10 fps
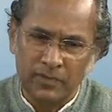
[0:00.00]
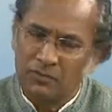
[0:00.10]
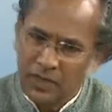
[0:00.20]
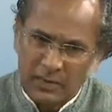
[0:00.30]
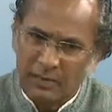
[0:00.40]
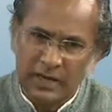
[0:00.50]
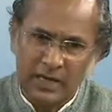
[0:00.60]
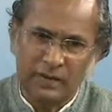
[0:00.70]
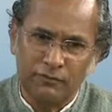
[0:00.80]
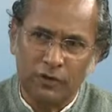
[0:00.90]
we
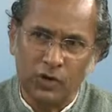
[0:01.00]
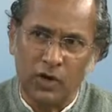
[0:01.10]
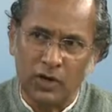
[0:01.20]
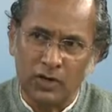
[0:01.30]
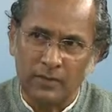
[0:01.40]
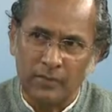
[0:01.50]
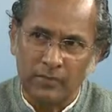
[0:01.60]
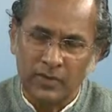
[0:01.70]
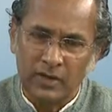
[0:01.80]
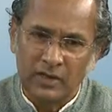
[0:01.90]
completely forgot
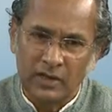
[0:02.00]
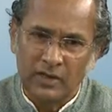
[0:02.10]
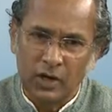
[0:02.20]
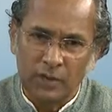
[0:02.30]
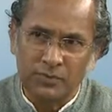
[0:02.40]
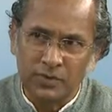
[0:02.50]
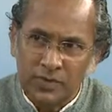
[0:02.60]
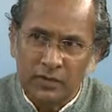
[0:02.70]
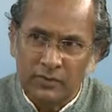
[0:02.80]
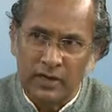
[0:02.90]
that the
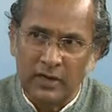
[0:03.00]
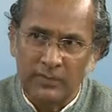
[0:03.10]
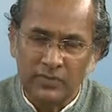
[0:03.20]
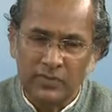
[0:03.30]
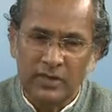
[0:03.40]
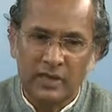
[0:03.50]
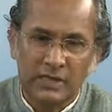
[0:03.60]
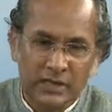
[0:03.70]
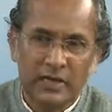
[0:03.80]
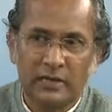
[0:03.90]
observer is
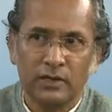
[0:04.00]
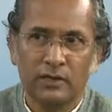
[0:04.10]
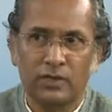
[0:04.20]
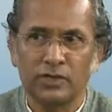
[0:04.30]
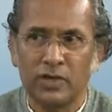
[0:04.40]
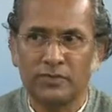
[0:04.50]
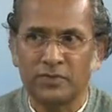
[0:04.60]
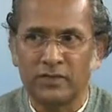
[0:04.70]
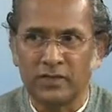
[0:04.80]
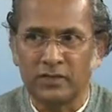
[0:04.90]
central to his
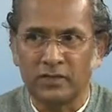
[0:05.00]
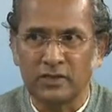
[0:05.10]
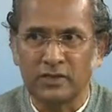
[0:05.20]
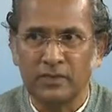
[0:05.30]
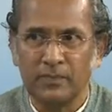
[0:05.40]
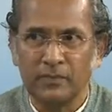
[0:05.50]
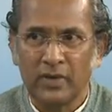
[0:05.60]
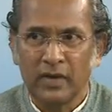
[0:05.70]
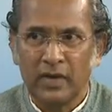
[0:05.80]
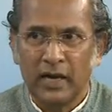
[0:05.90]
observations,
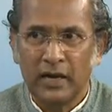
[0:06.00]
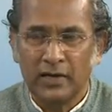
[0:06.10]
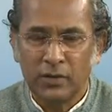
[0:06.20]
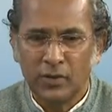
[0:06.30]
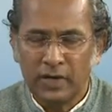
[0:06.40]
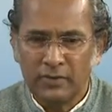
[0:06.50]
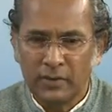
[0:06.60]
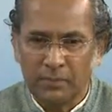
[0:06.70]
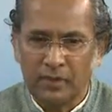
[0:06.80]
and only with the